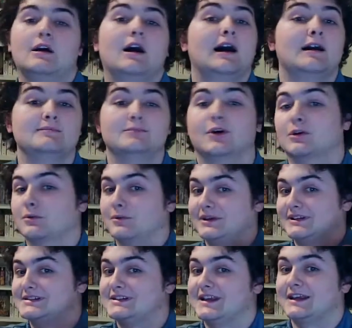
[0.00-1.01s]
I'm not going
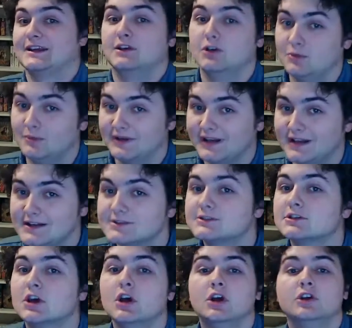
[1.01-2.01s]
to say who it is.
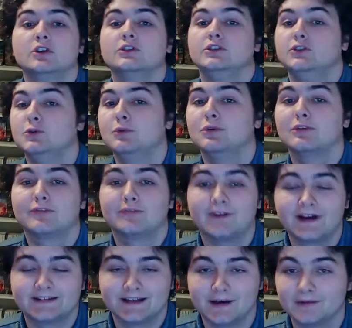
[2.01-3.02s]
You will
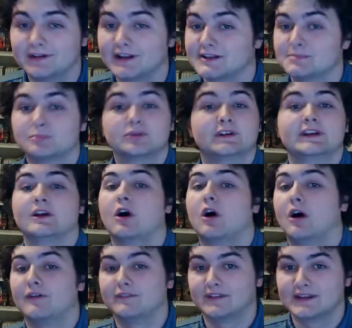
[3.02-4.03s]
find out. It's pretty
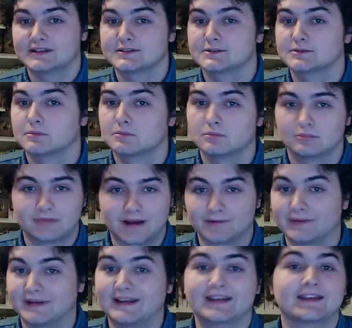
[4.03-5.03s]
obvious by
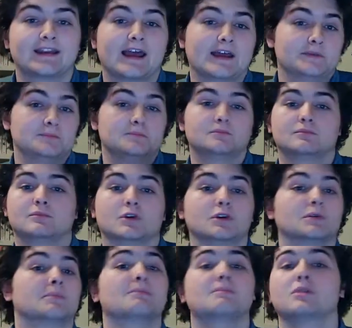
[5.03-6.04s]
reading it, and
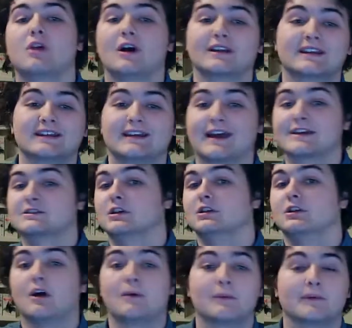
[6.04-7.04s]
her plot connects a
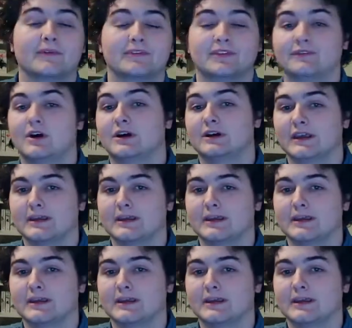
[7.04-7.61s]
lot with Navani.